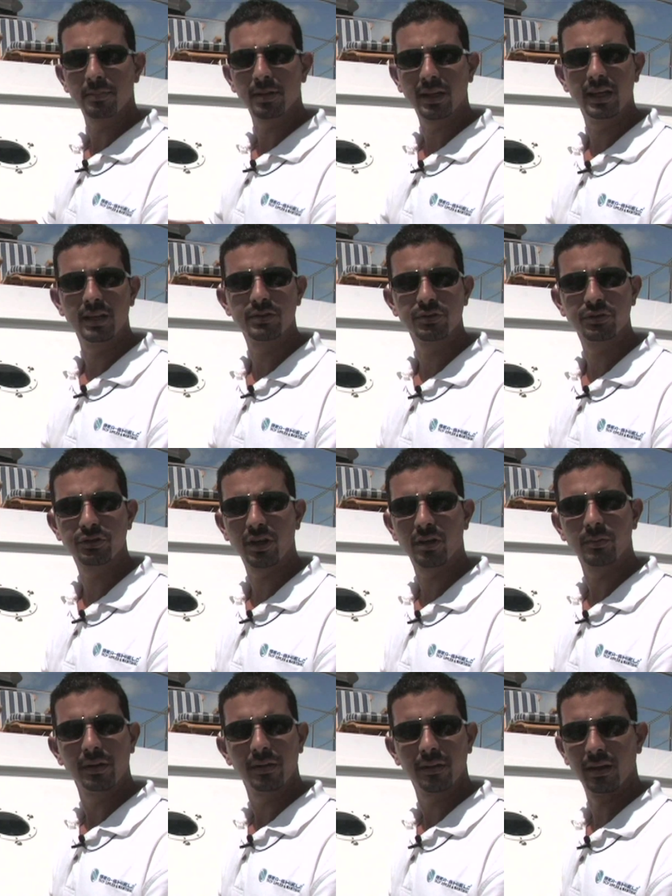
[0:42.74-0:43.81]
application to
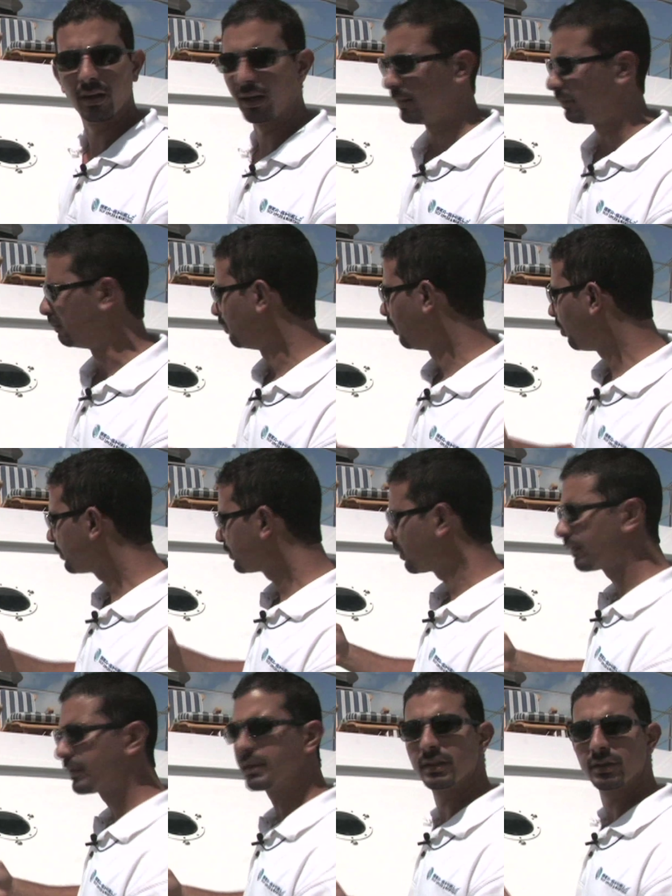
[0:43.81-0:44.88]
start with. Most
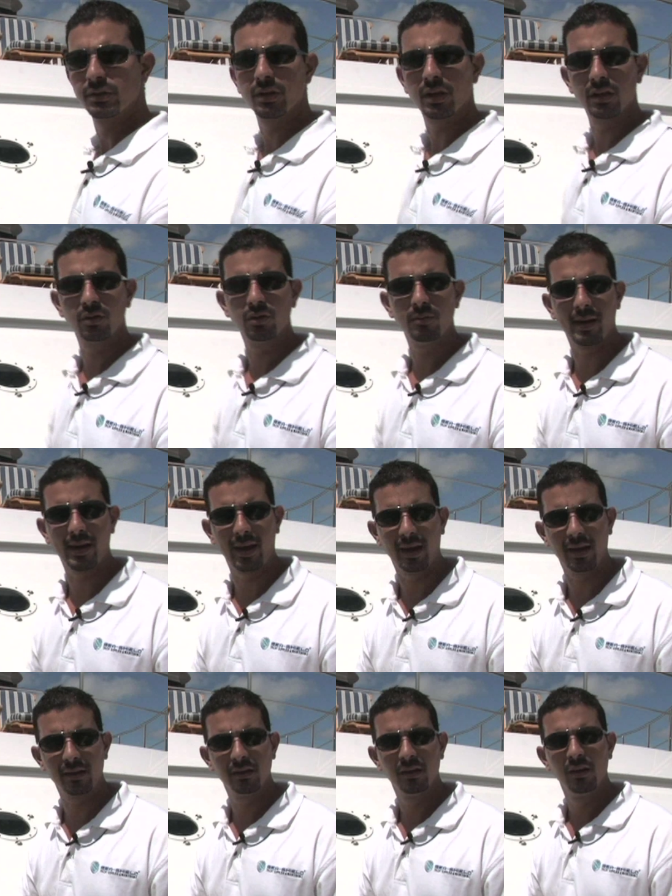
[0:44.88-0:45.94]
surfaces you can do by
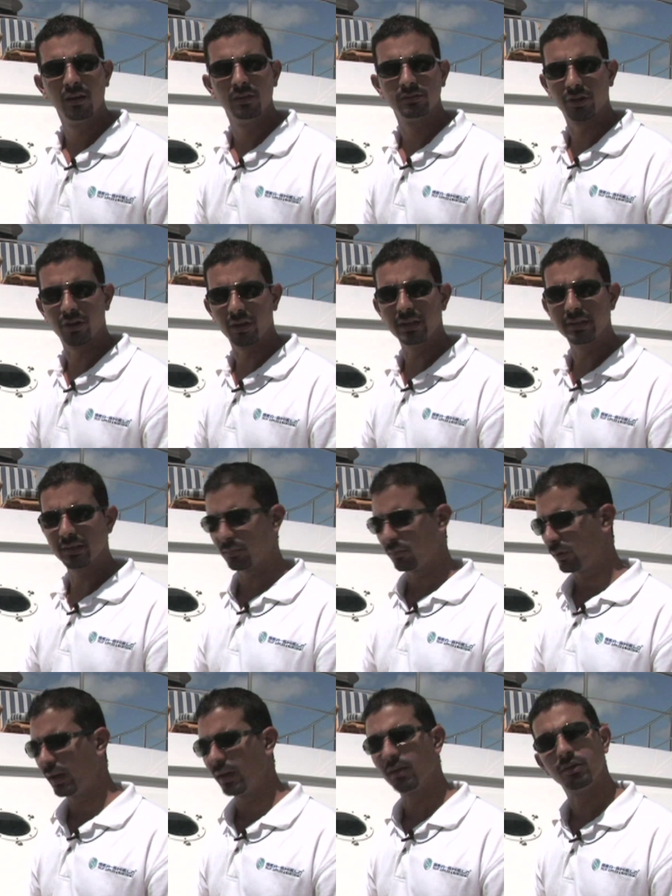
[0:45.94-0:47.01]
hand. There is a
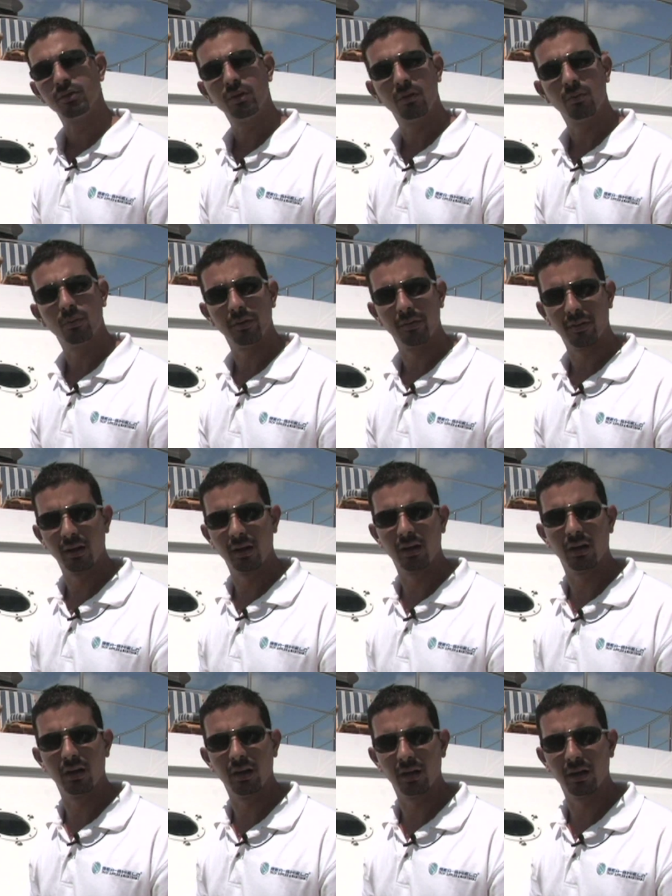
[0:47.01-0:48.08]
way to do it with
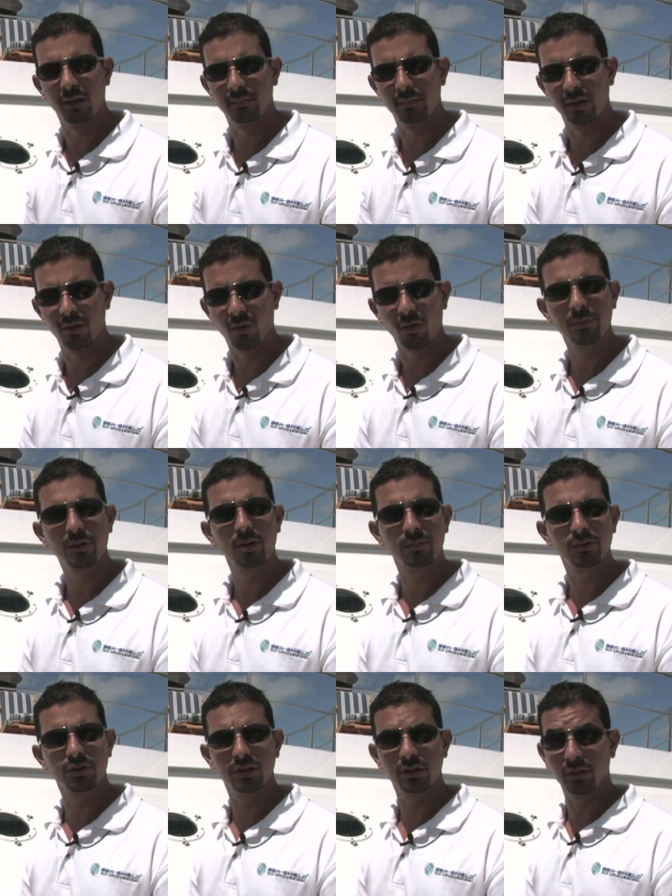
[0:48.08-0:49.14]
an orbital
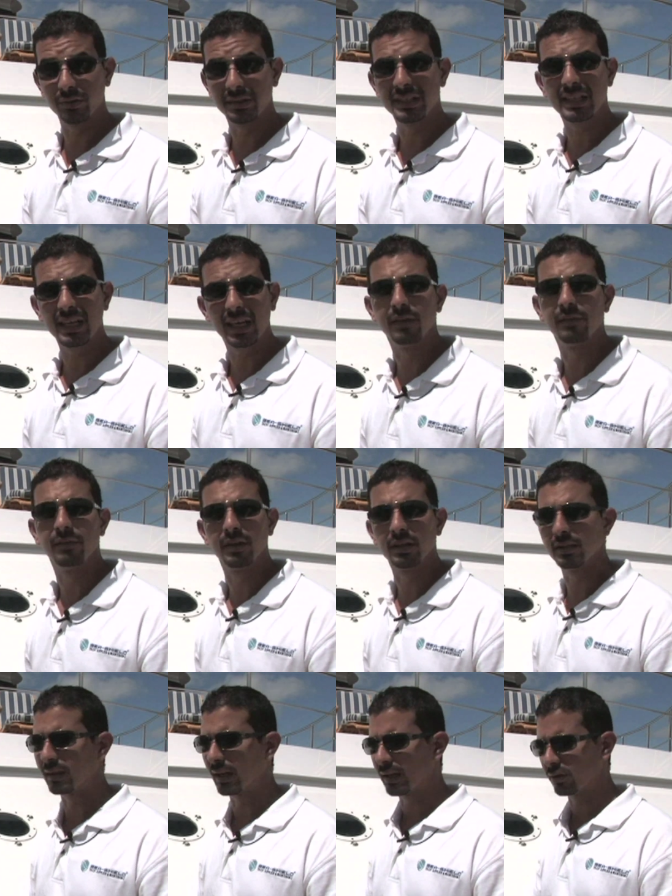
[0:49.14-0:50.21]
machine that is safe, that
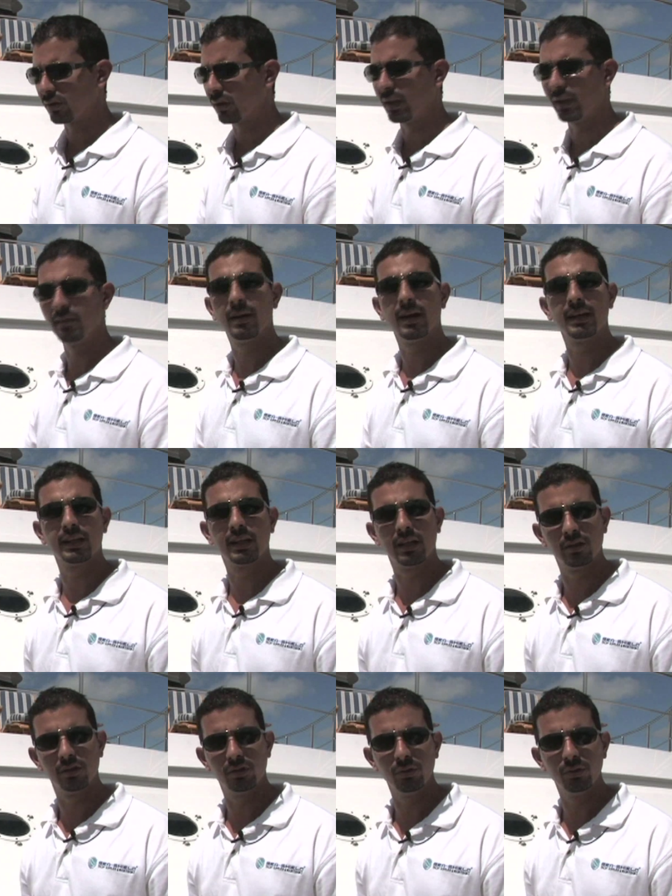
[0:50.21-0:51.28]
is actually anybody
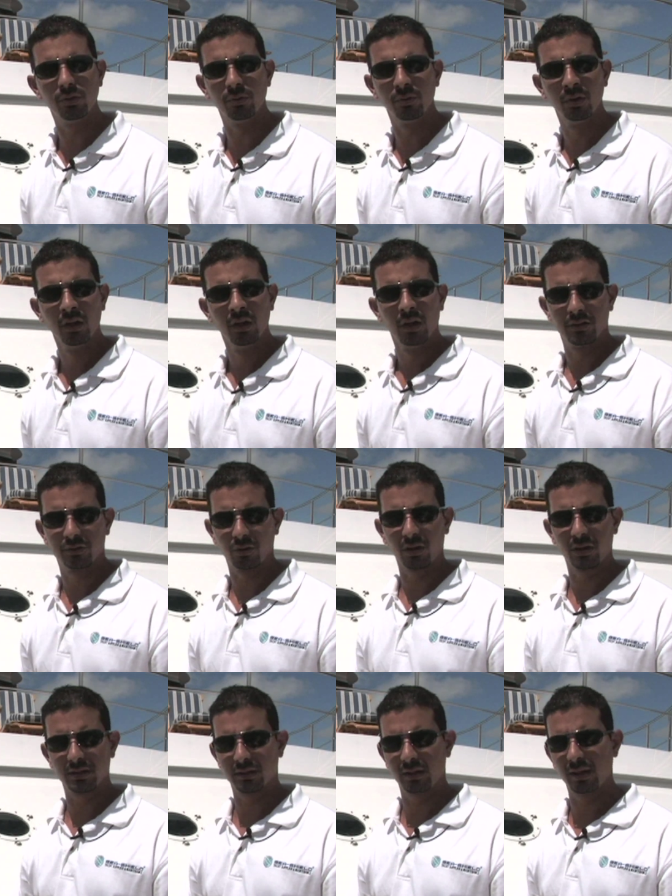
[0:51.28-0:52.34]
can do as
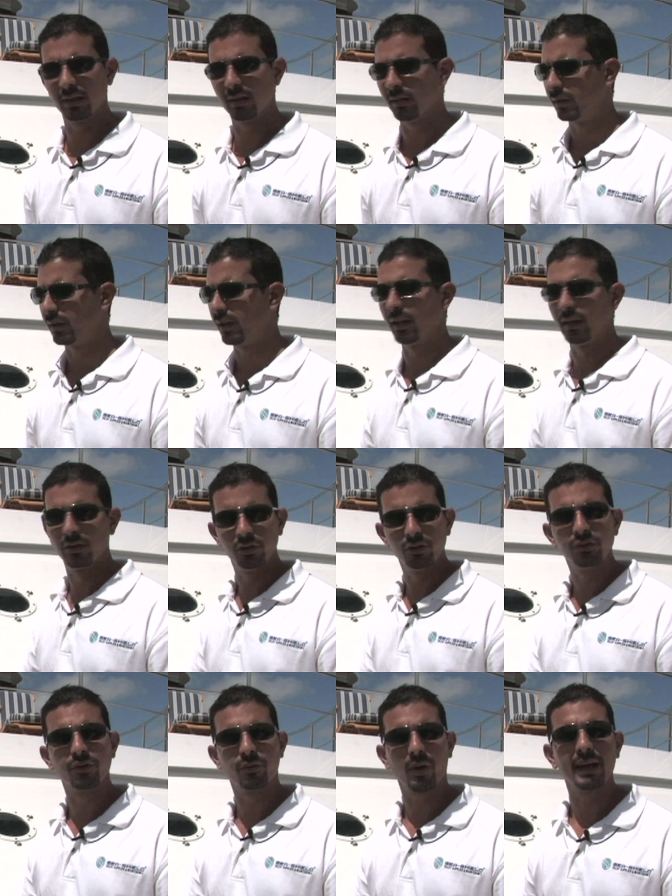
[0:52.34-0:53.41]
long as they
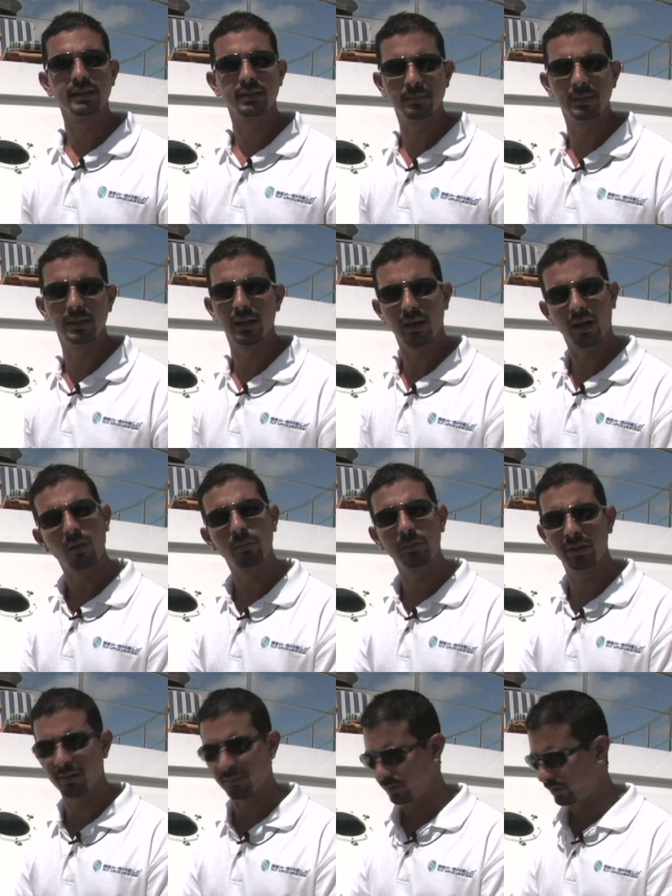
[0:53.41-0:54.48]
use the right speed. And I'll
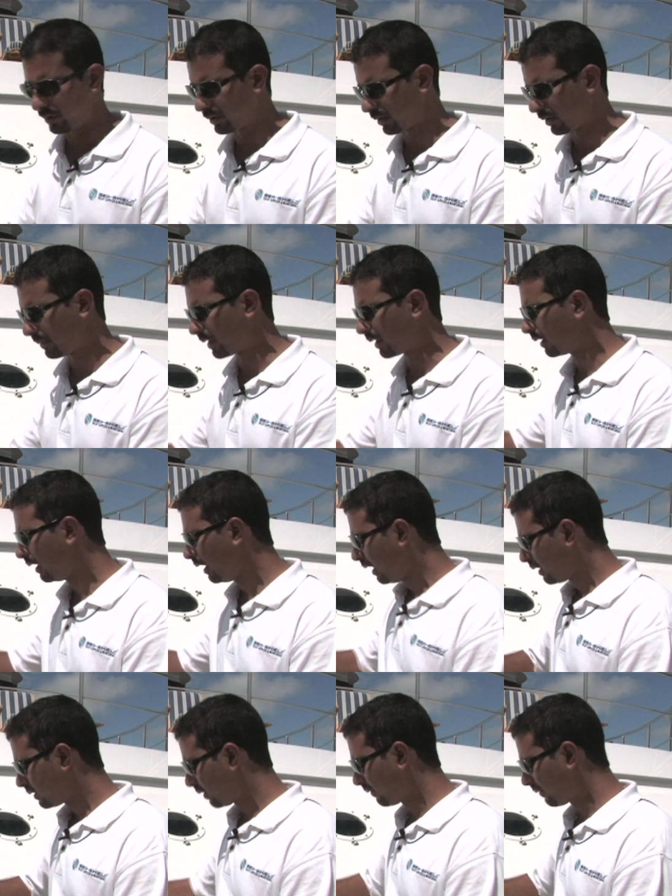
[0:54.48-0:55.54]
be demoing this in a minute.
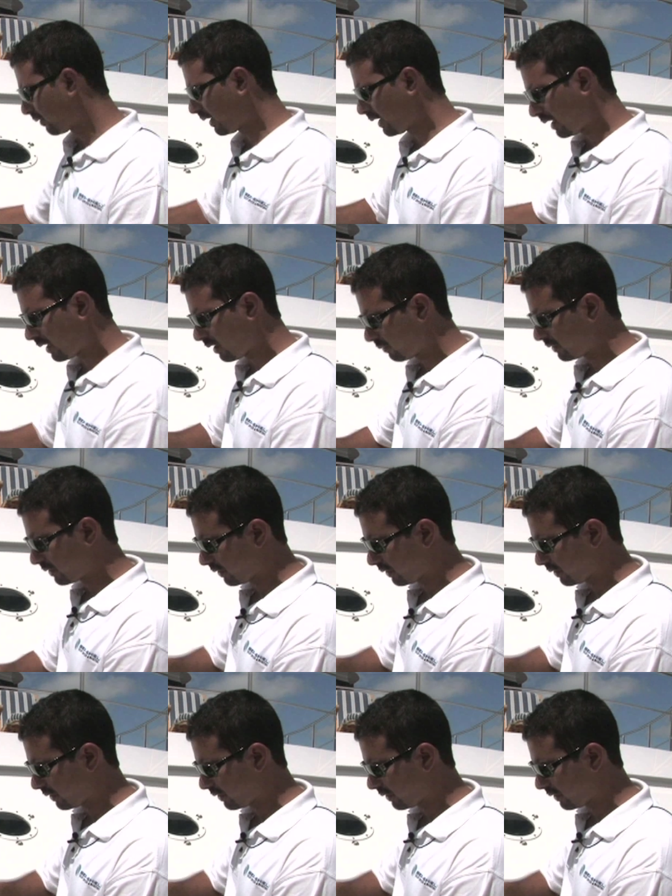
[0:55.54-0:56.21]
So for right now, we're